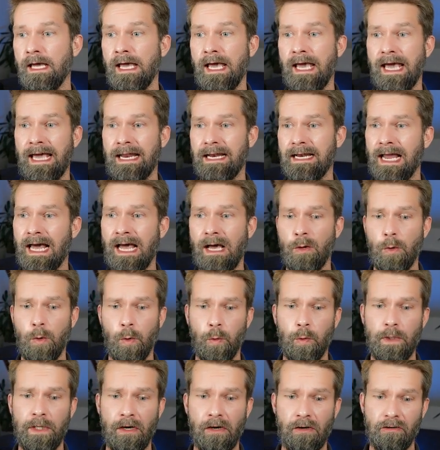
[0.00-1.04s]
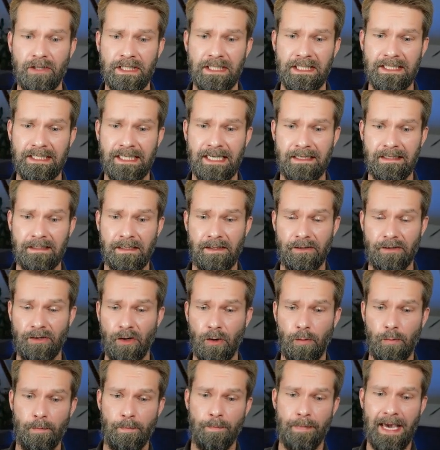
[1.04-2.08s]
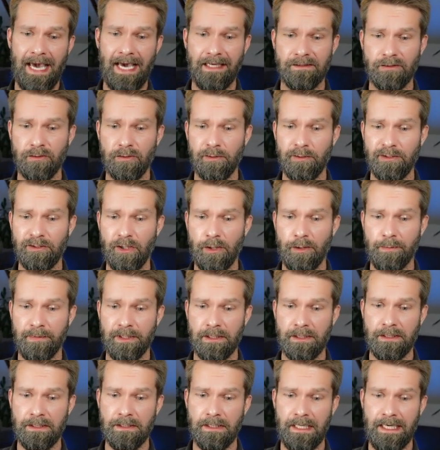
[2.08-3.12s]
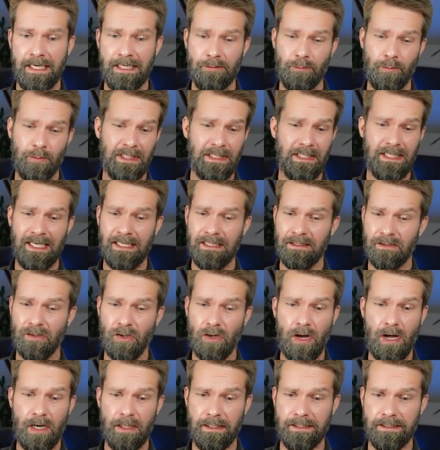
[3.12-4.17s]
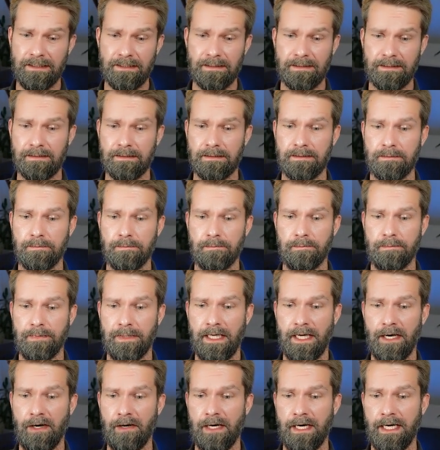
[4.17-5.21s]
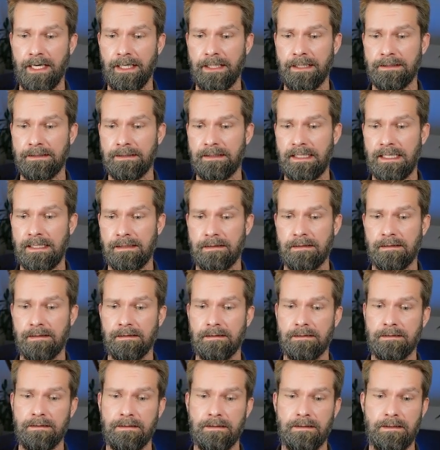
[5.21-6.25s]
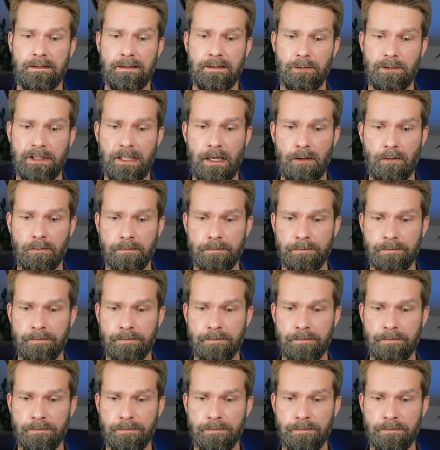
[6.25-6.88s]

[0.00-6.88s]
And now we already can go back to the terminal and we can call it Playwright test. Here we go.